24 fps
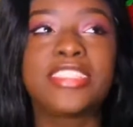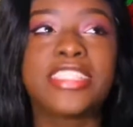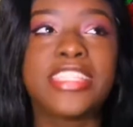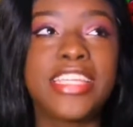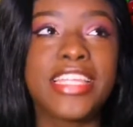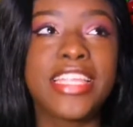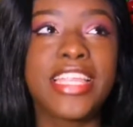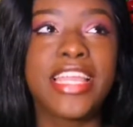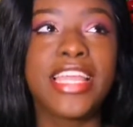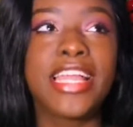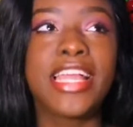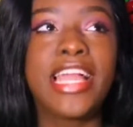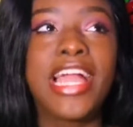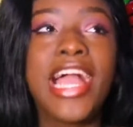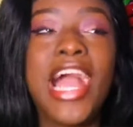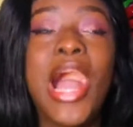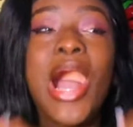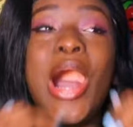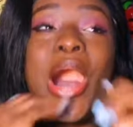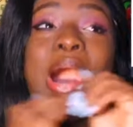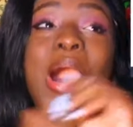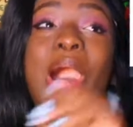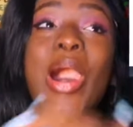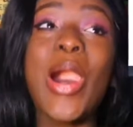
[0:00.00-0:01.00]
of seeing it
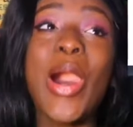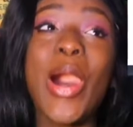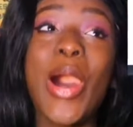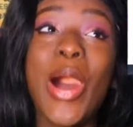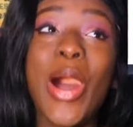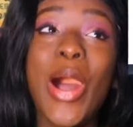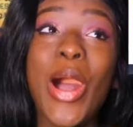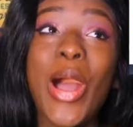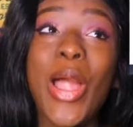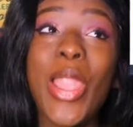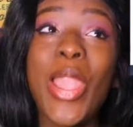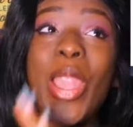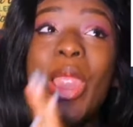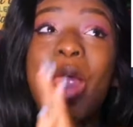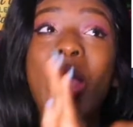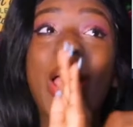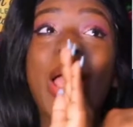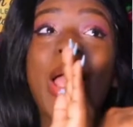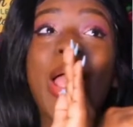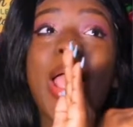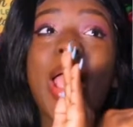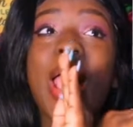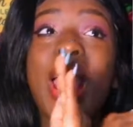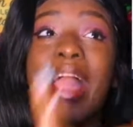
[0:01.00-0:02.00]
on
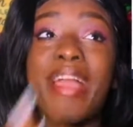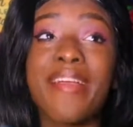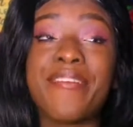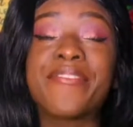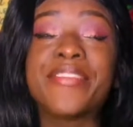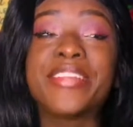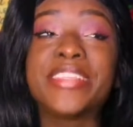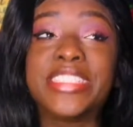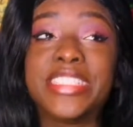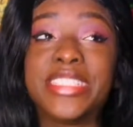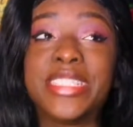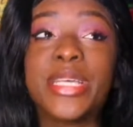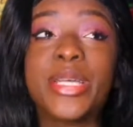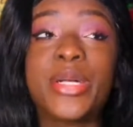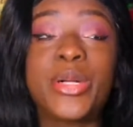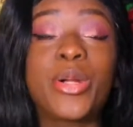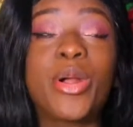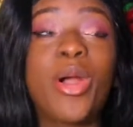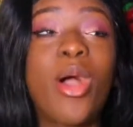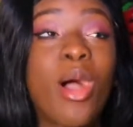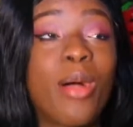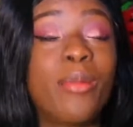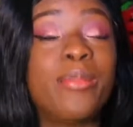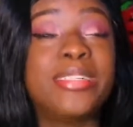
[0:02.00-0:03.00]
every single
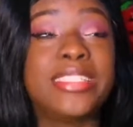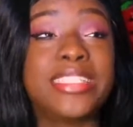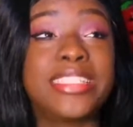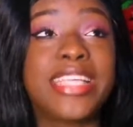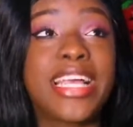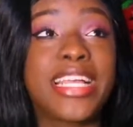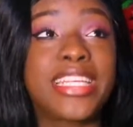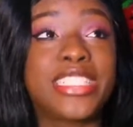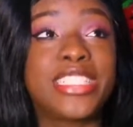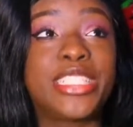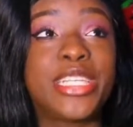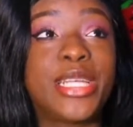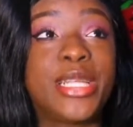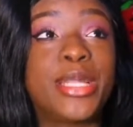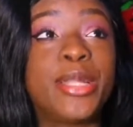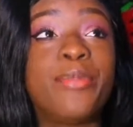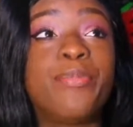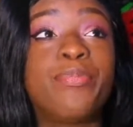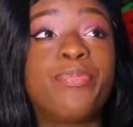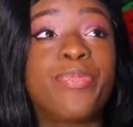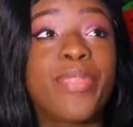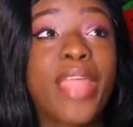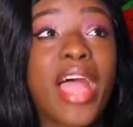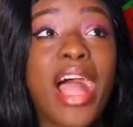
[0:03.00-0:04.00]
comment
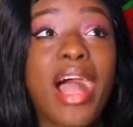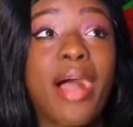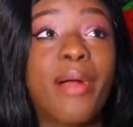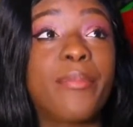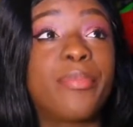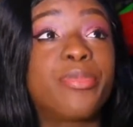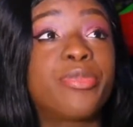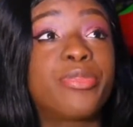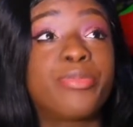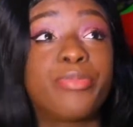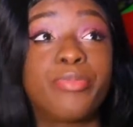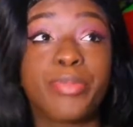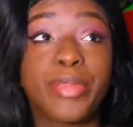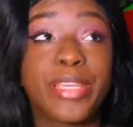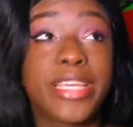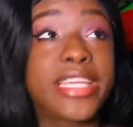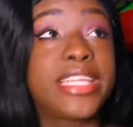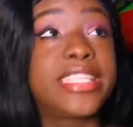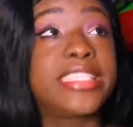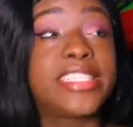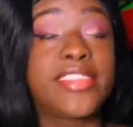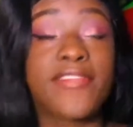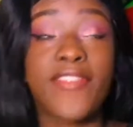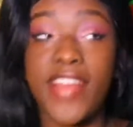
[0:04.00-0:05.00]
section,
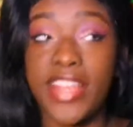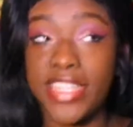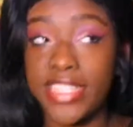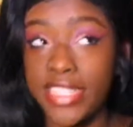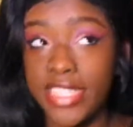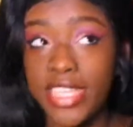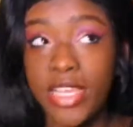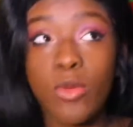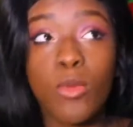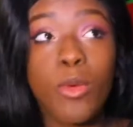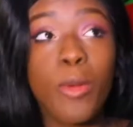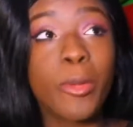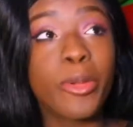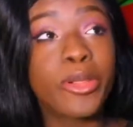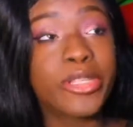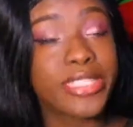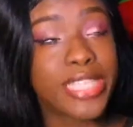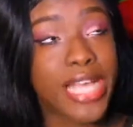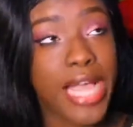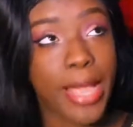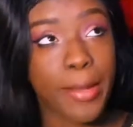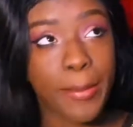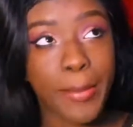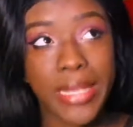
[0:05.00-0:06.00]
because if I see it one more
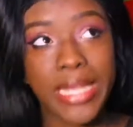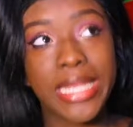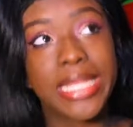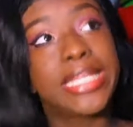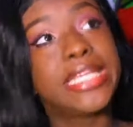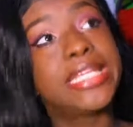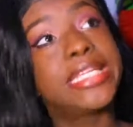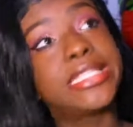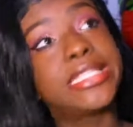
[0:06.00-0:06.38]
time, me